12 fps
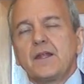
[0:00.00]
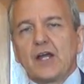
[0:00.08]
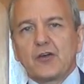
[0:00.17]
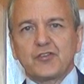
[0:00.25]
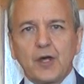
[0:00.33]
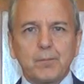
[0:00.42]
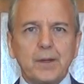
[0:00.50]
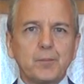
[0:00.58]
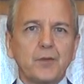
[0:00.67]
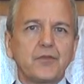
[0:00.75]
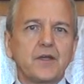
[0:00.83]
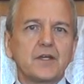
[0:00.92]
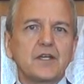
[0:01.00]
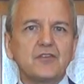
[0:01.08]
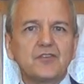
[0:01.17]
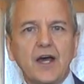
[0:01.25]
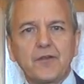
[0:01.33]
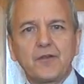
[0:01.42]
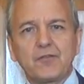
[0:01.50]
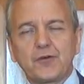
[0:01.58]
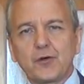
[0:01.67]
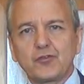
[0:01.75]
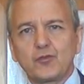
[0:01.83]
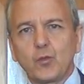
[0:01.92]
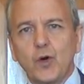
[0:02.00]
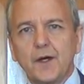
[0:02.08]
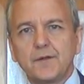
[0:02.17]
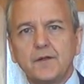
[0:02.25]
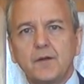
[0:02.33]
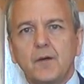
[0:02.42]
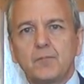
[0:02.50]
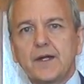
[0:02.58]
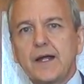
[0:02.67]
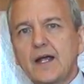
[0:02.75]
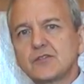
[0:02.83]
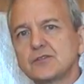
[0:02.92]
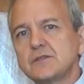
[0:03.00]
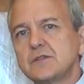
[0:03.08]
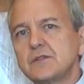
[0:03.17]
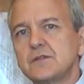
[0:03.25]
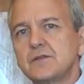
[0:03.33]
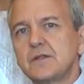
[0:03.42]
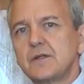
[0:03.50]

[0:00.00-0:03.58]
Now, some people think he's not the first one, but actually,